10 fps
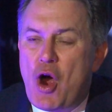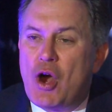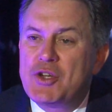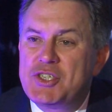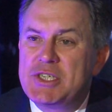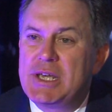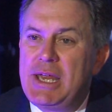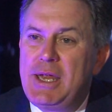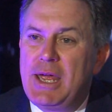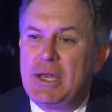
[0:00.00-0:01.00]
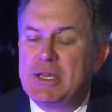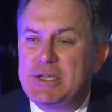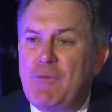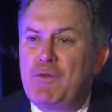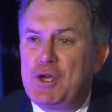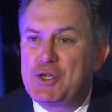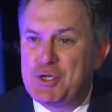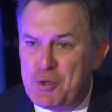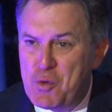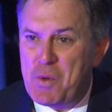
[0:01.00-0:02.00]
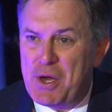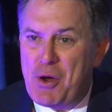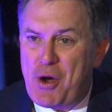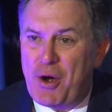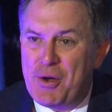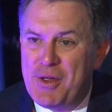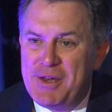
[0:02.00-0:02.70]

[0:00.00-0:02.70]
Our city and the definition of who we are